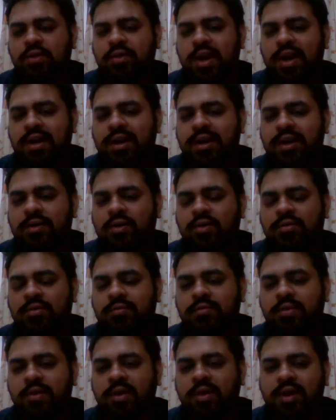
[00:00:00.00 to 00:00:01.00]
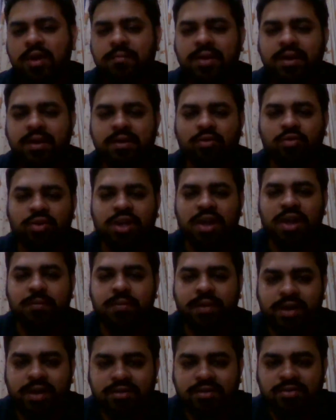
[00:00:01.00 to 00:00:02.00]
United on coming to the
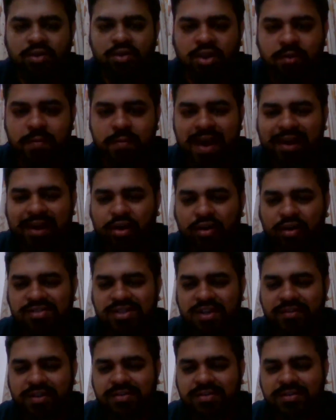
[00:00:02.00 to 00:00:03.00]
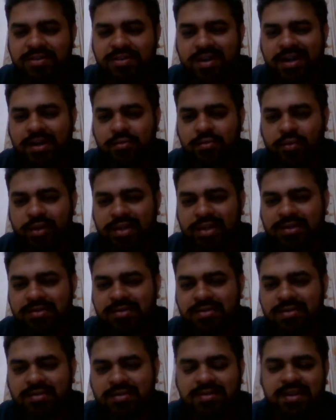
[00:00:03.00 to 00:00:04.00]
Emirates on the back of 7 straight
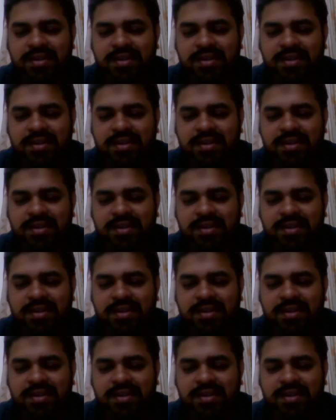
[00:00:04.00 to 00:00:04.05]
wins,